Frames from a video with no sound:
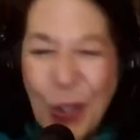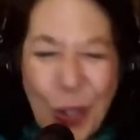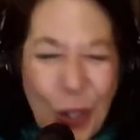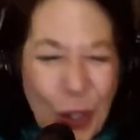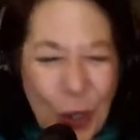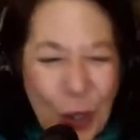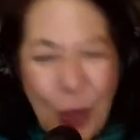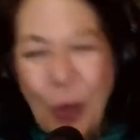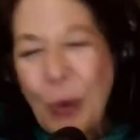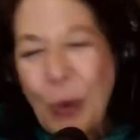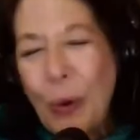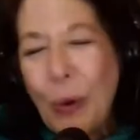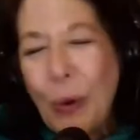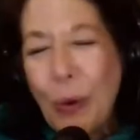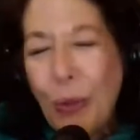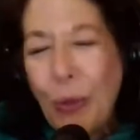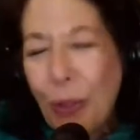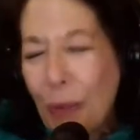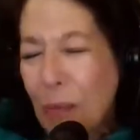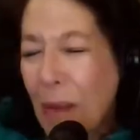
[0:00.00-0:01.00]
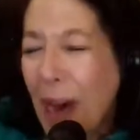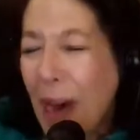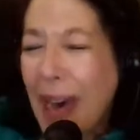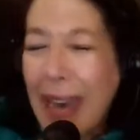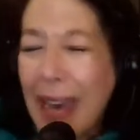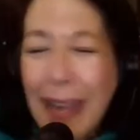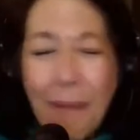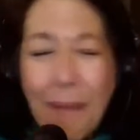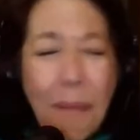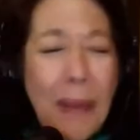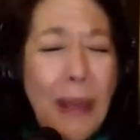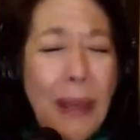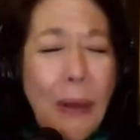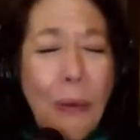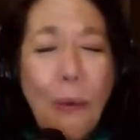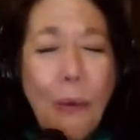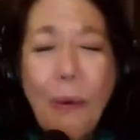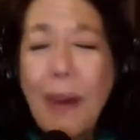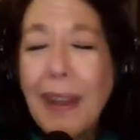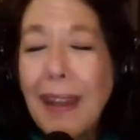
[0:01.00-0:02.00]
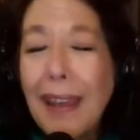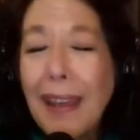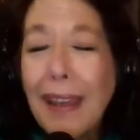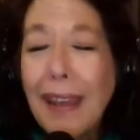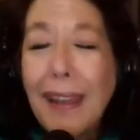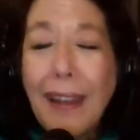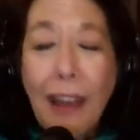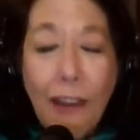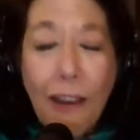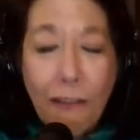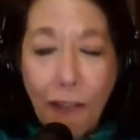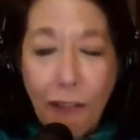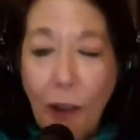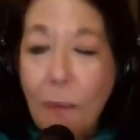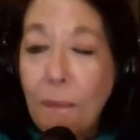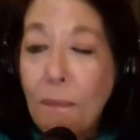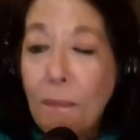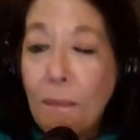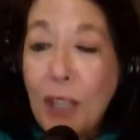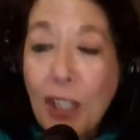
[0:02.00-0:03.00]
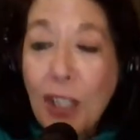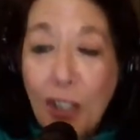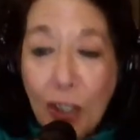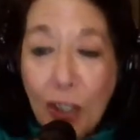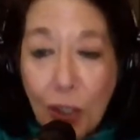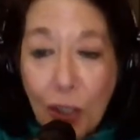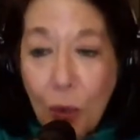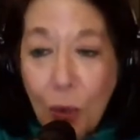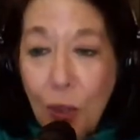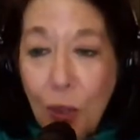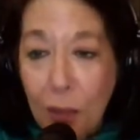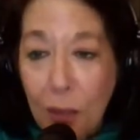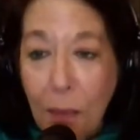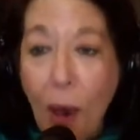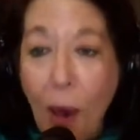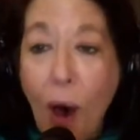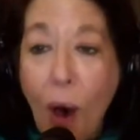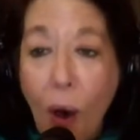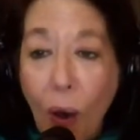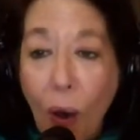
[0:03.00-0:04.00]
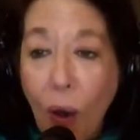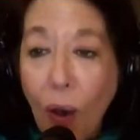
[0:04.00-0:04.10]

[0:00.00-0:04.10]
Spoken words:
truth, you might be running from is so small,